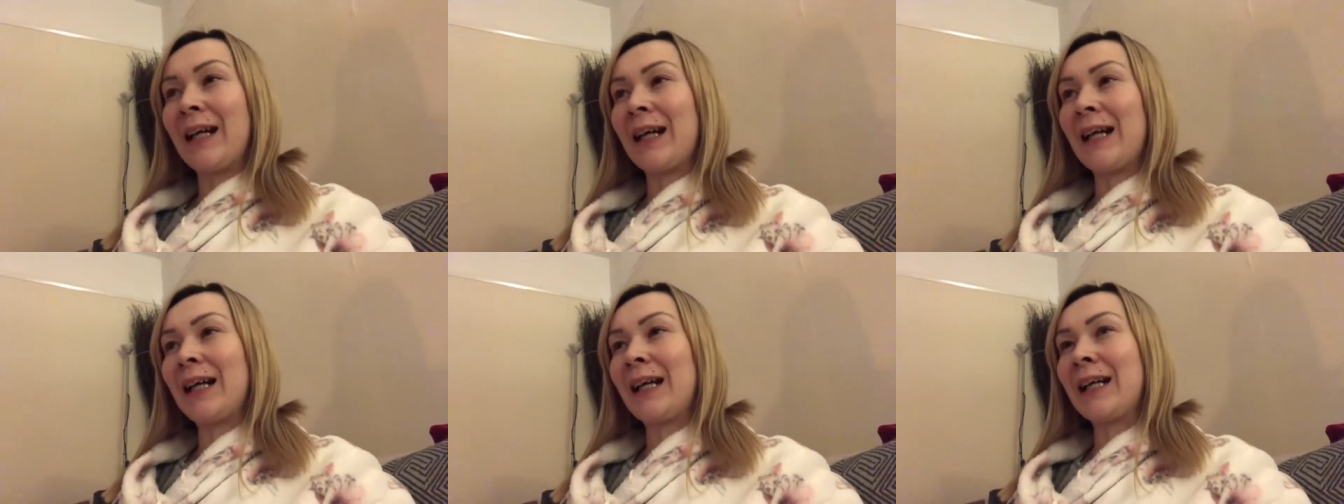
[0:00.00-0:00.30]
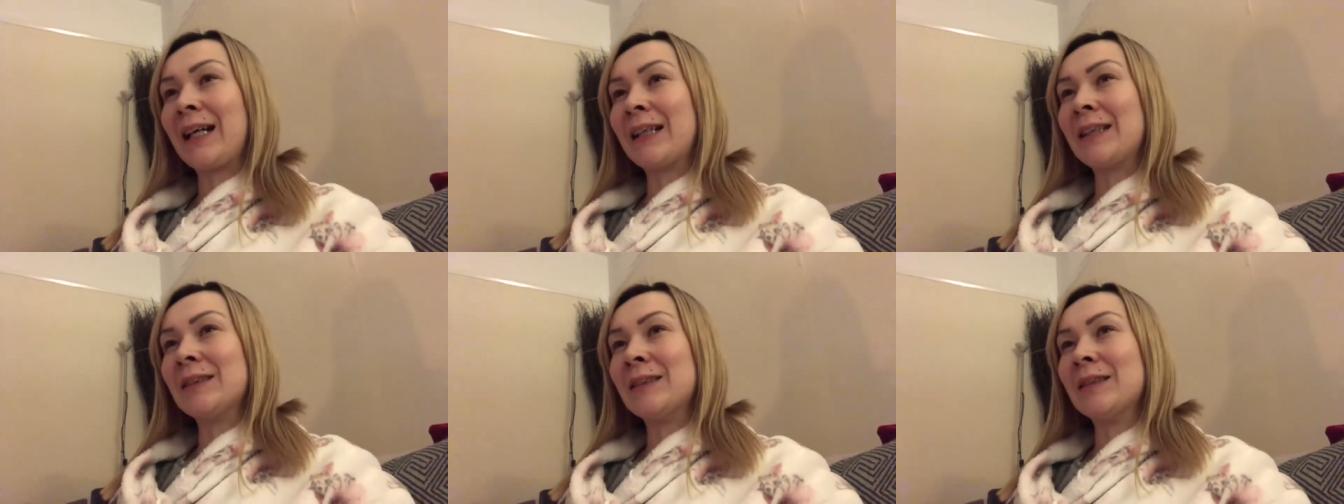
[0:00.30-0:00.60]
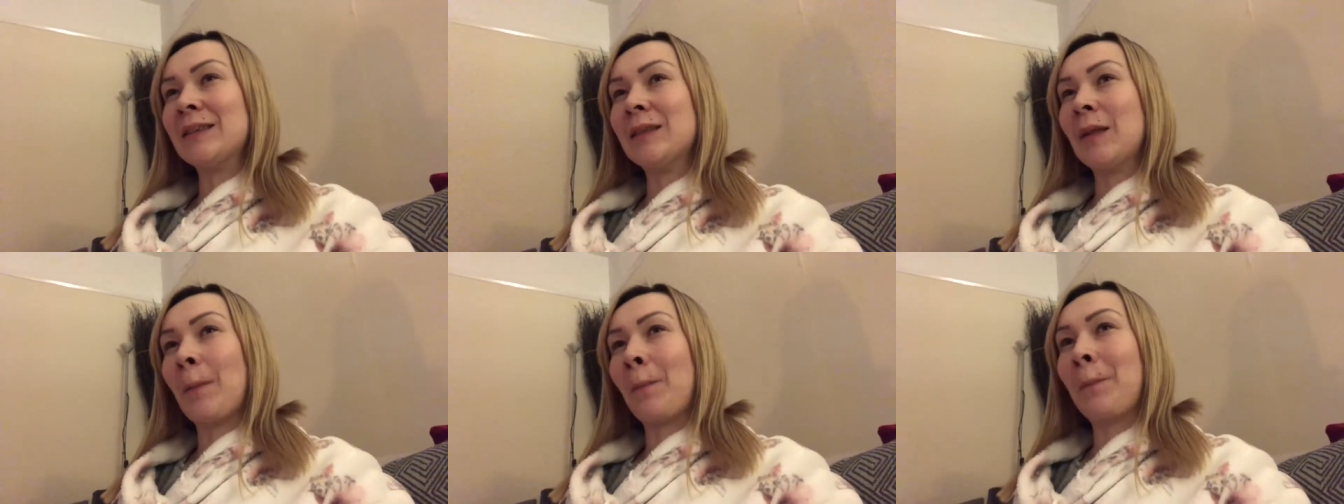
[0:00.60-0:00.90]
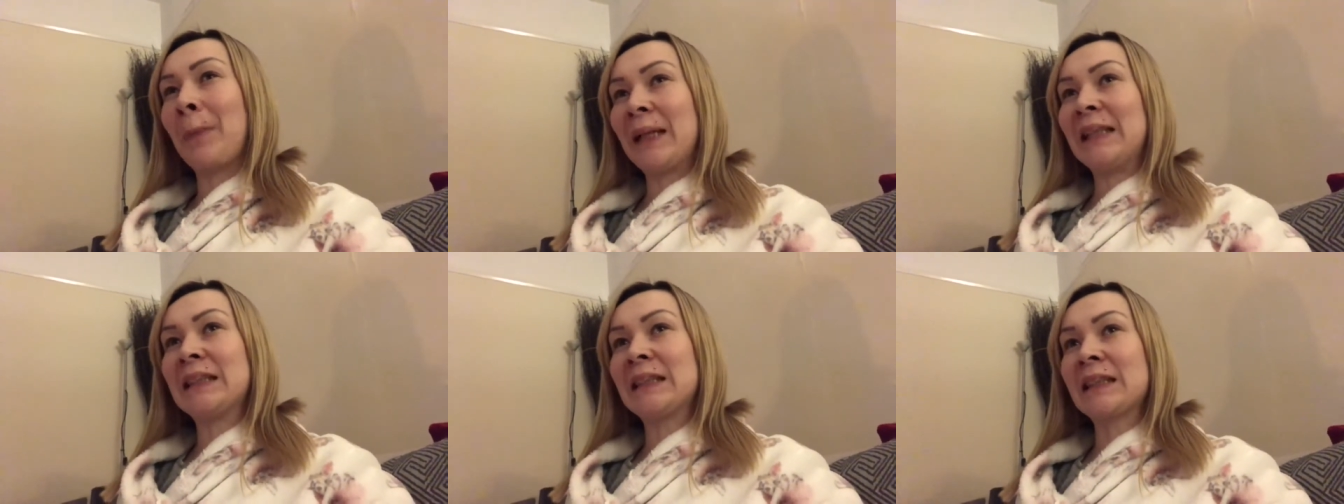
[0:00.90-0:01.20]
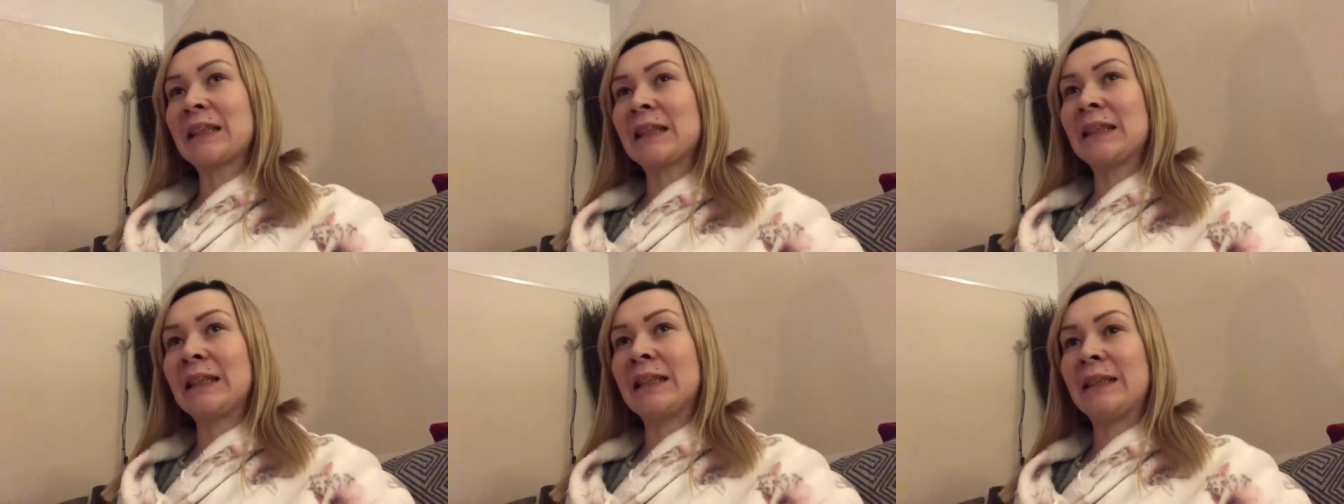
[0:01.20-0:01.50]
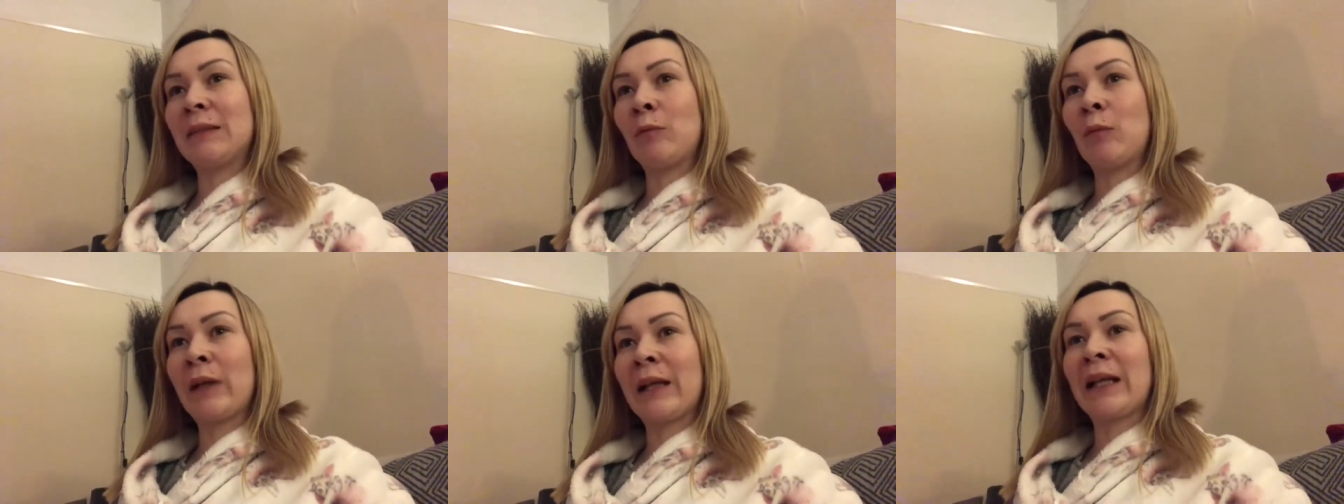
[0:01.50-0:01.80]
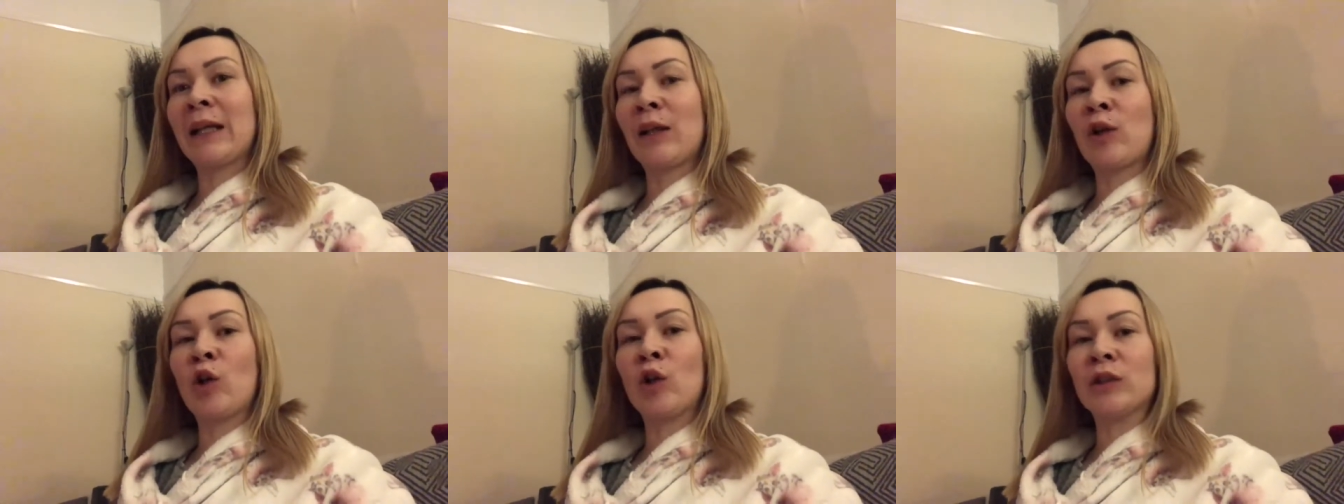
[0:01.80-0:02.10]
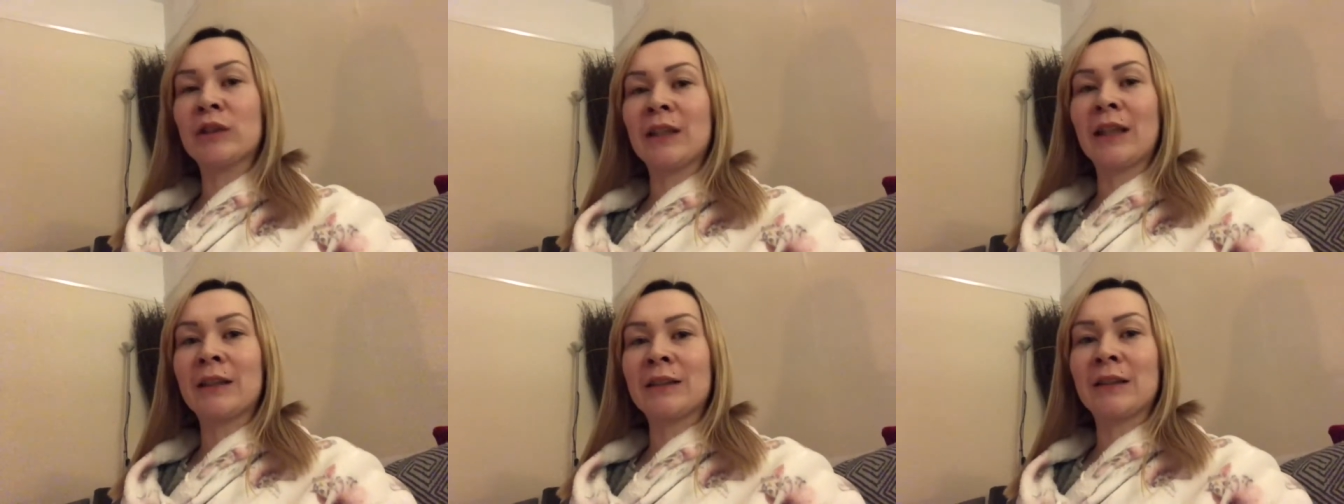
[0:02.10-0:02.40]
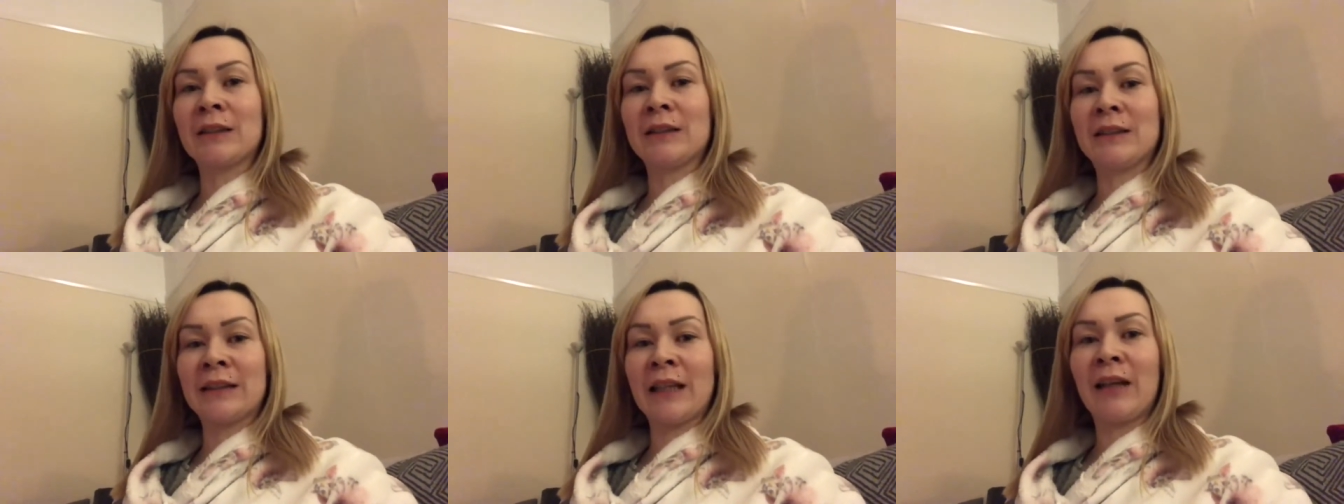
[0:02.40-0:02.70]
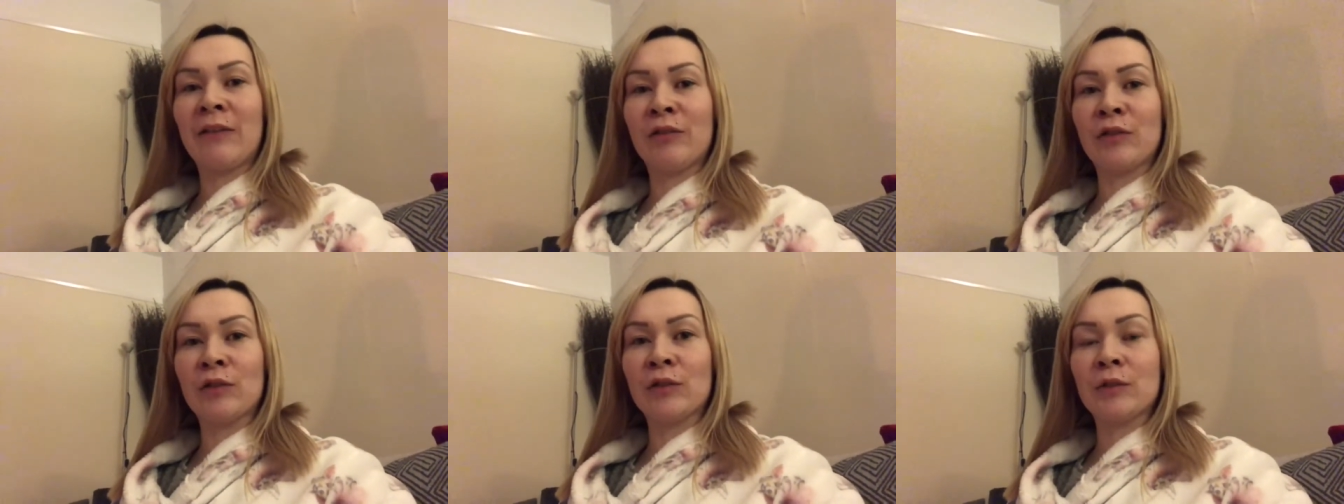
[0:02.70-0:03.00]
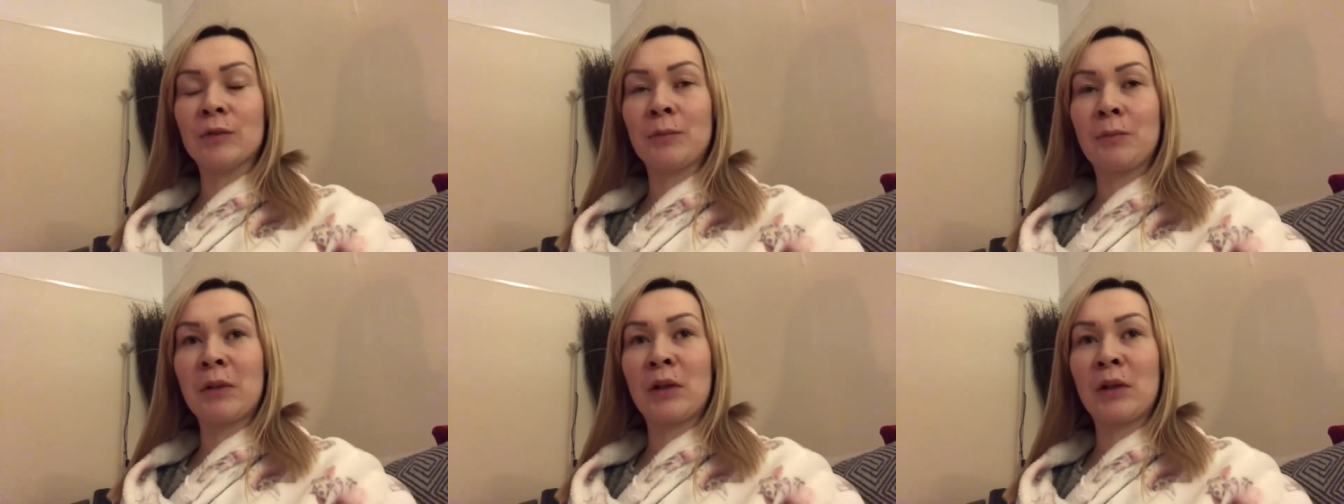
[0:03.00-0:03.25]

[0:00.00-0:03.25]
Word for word: And basically, when I contacted ZAFUL,